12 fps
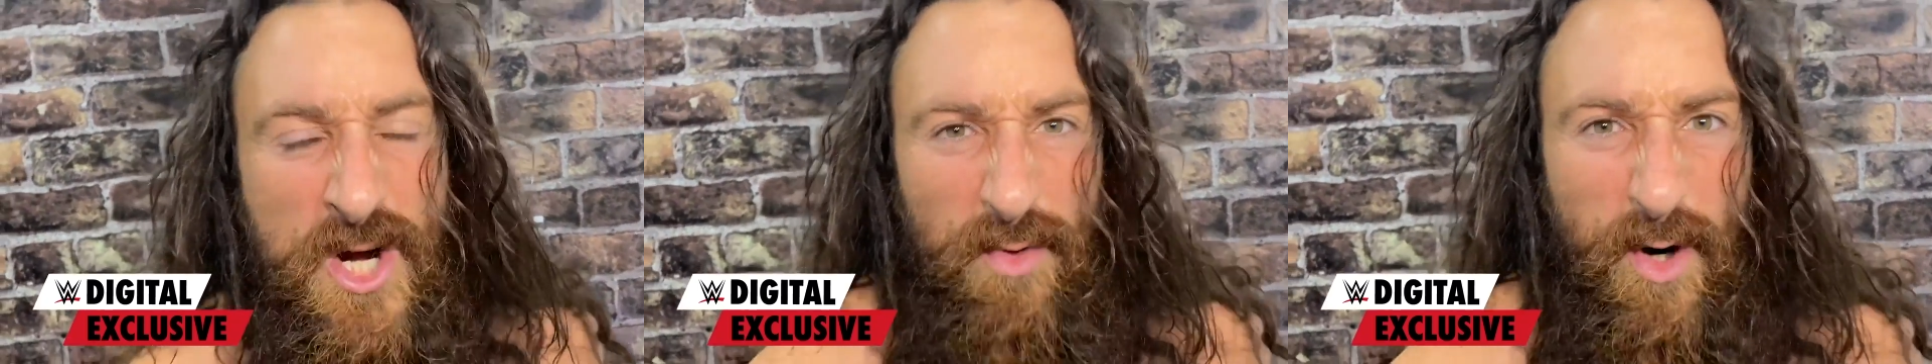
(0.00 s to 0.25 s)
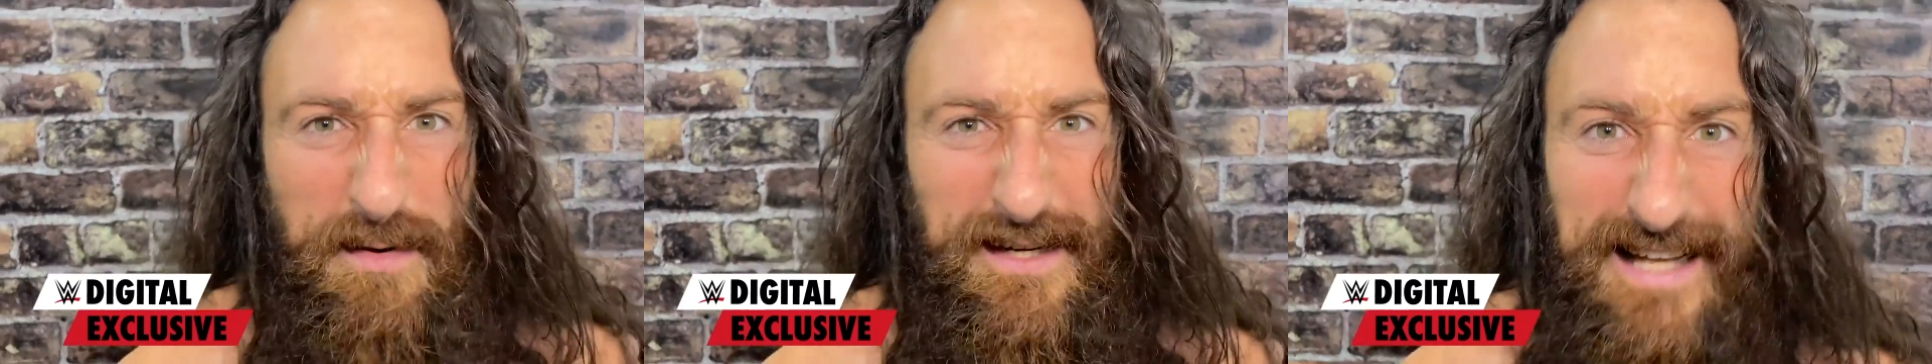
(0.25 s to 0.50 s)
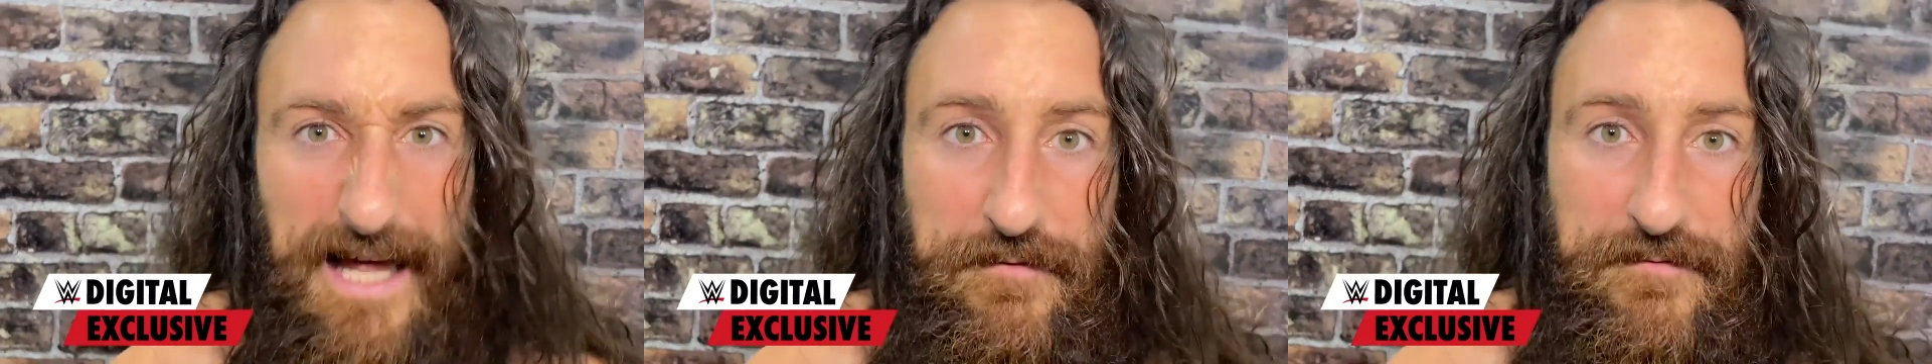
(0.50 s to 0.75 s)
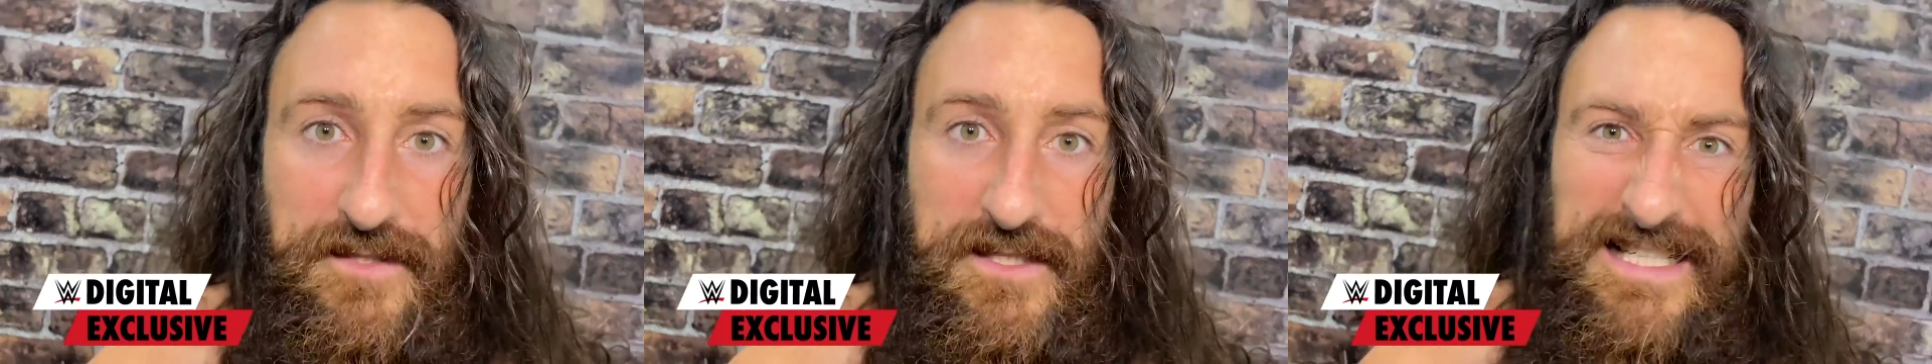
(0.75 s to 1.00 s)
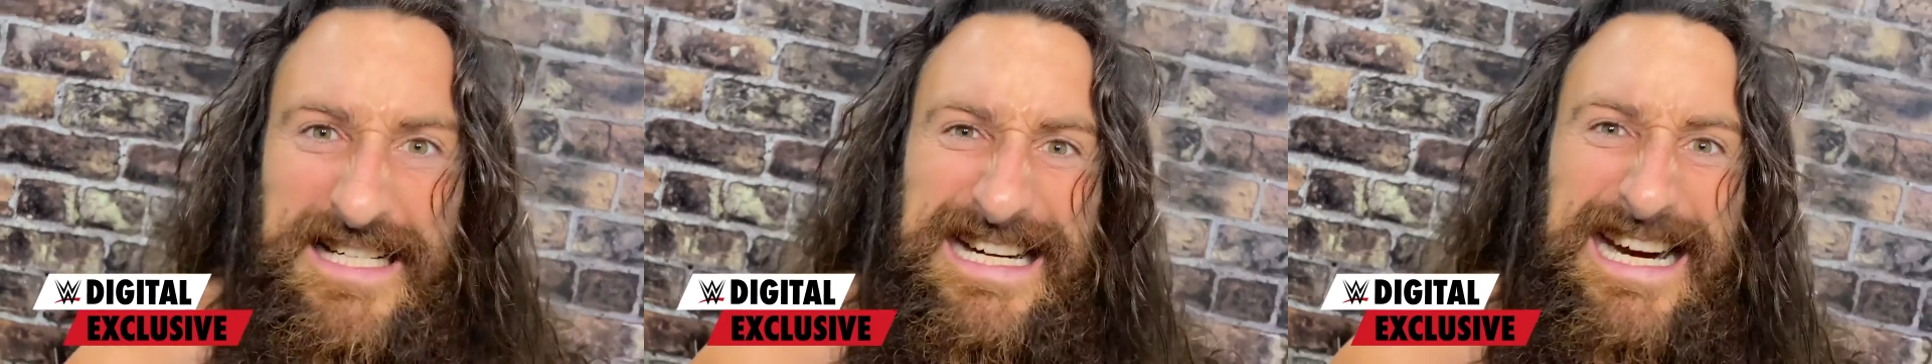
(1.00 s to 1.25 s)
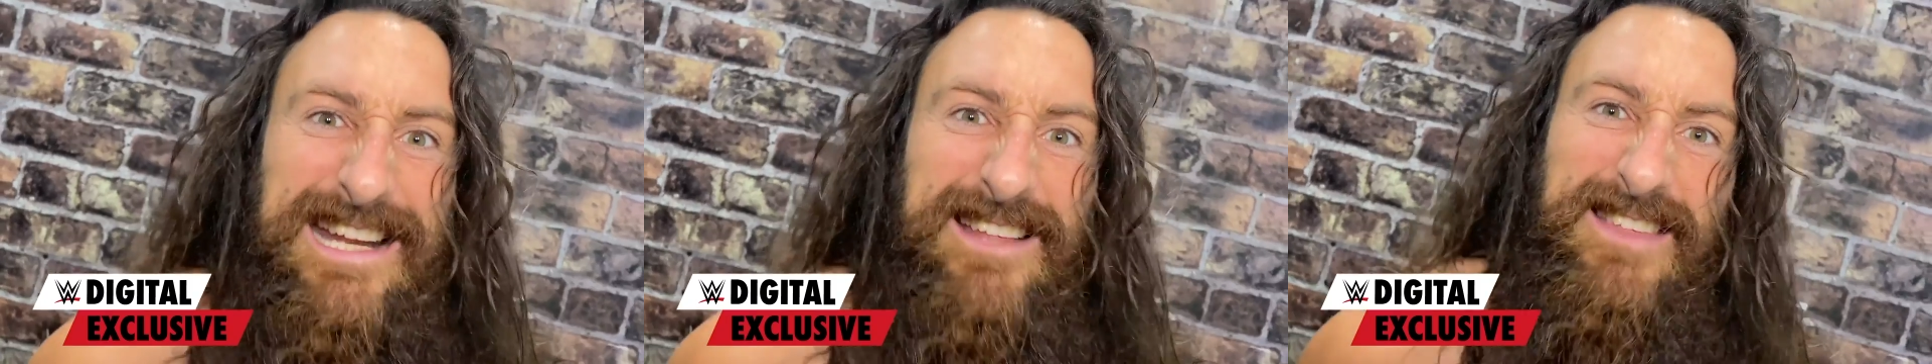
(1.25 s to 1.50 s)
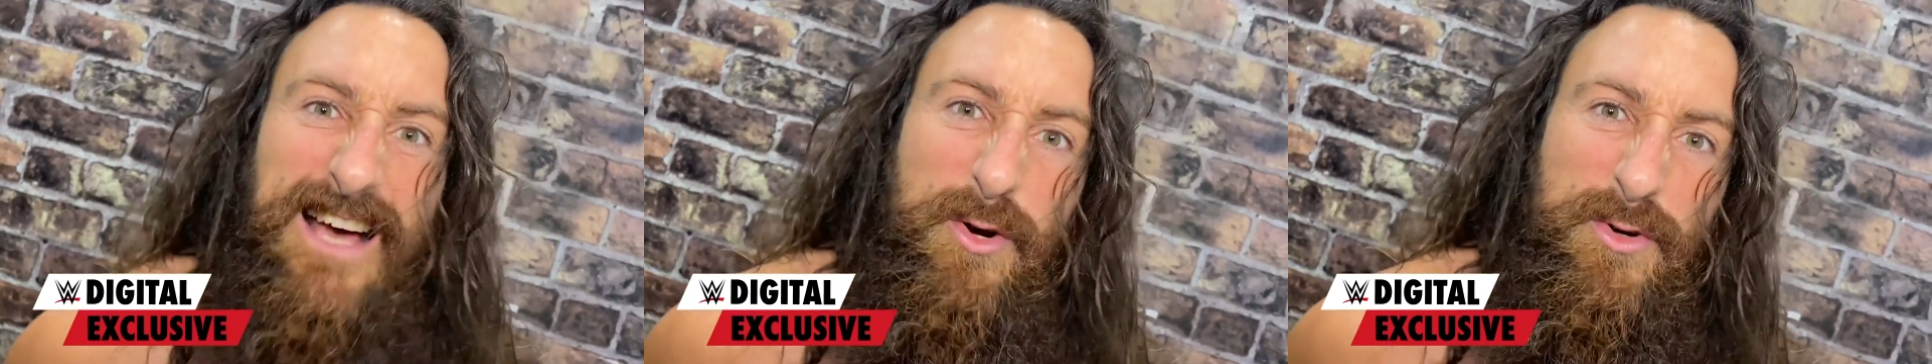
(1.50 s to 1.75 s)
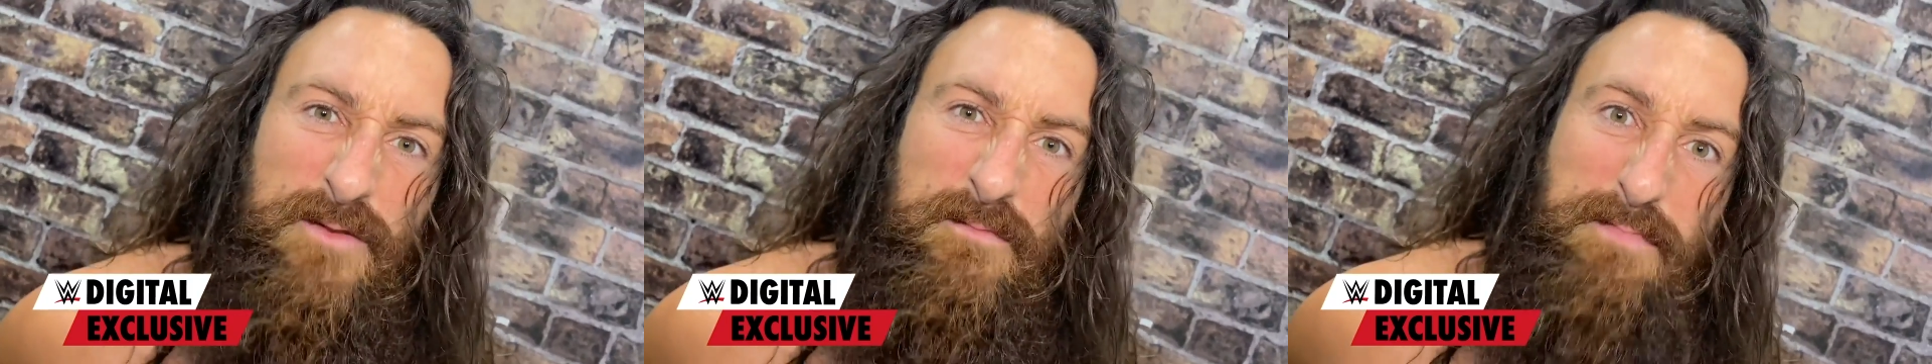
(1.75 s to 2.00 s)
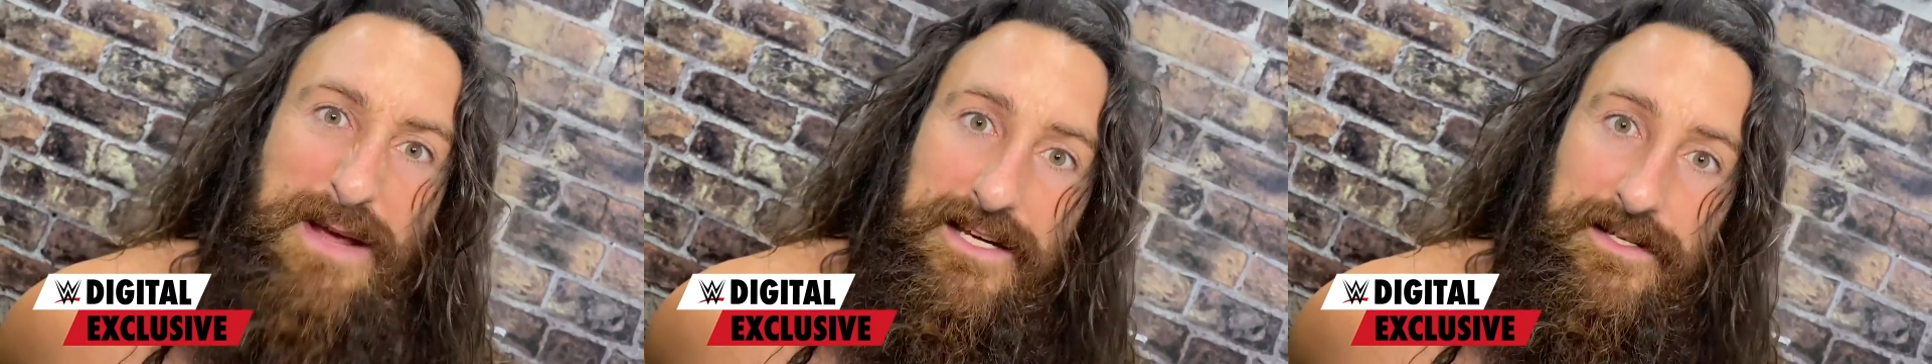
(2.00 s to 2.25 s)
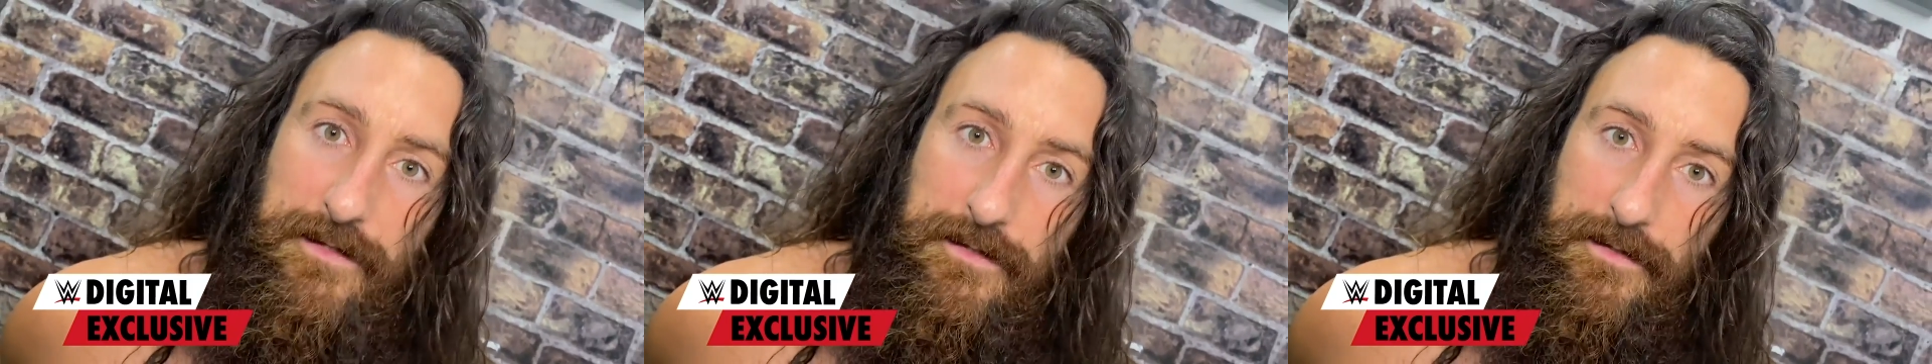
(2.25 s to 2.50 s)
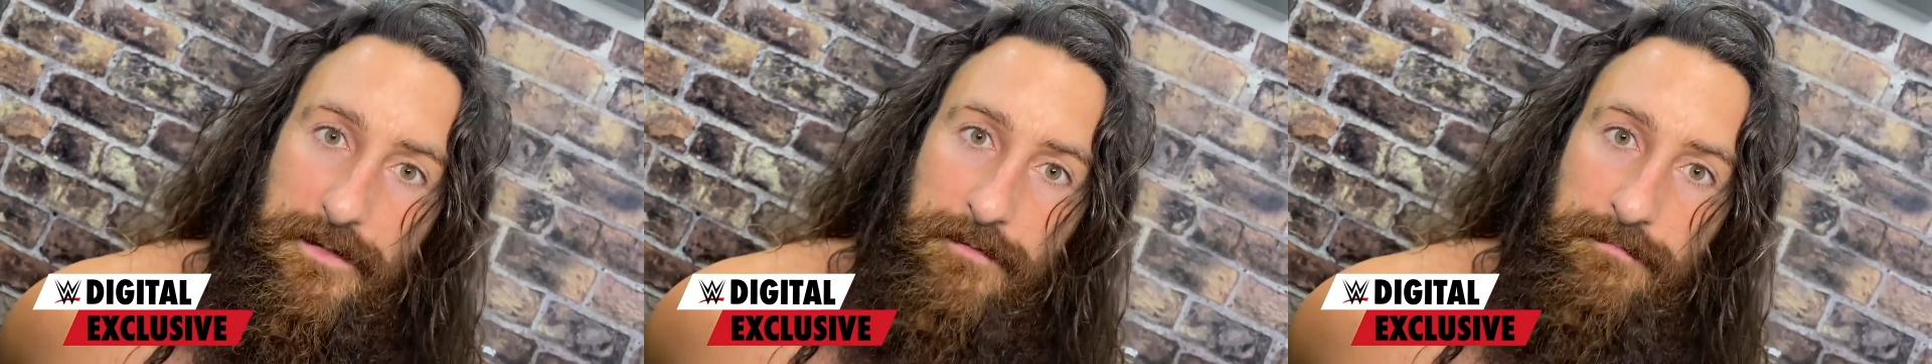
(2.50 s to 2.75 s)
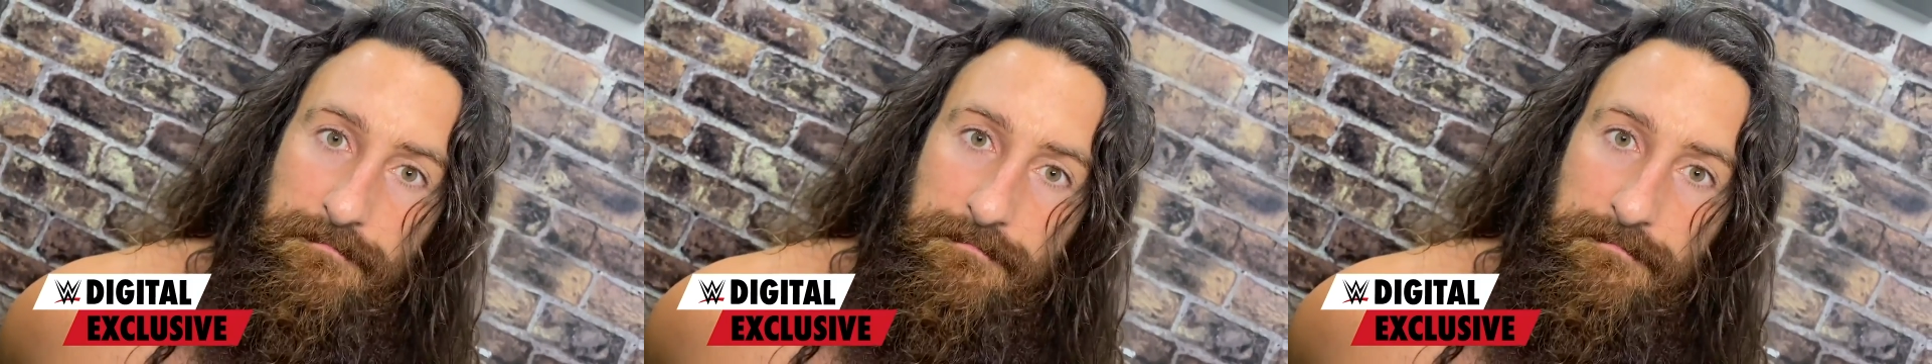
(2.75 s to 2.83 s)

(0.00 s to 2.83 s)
will be left in a thousand pieces,